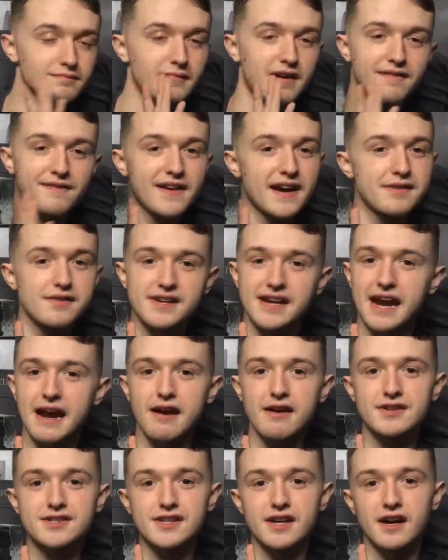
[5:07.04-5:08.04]
My favourite
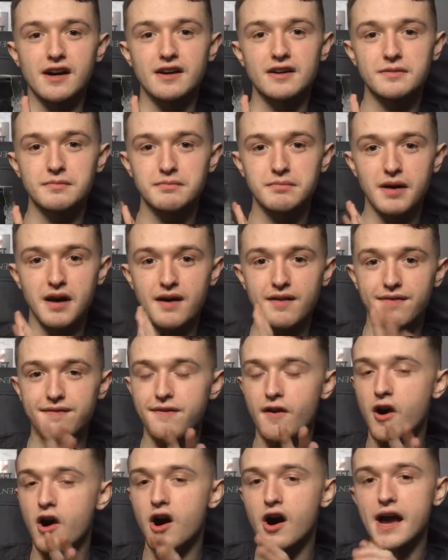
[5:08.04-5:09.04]
character by
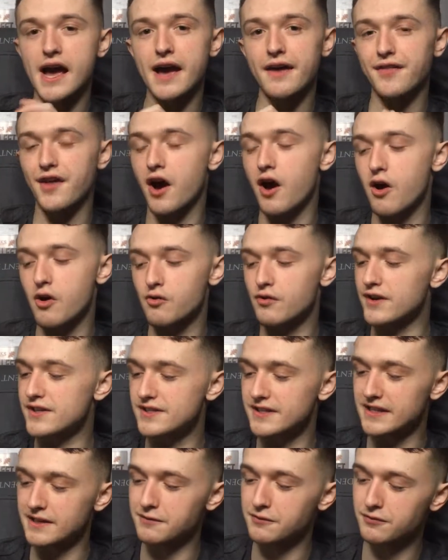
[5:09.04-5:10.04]
far at the whole
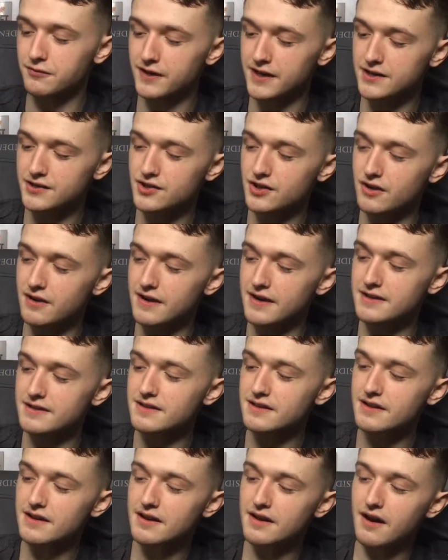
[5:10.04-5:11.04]
Resident Evil
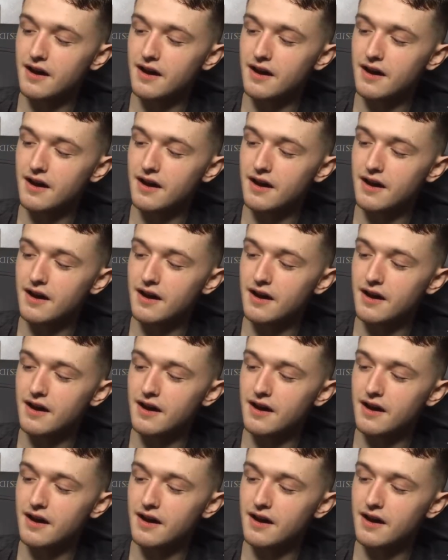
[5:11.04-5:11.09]
franchise.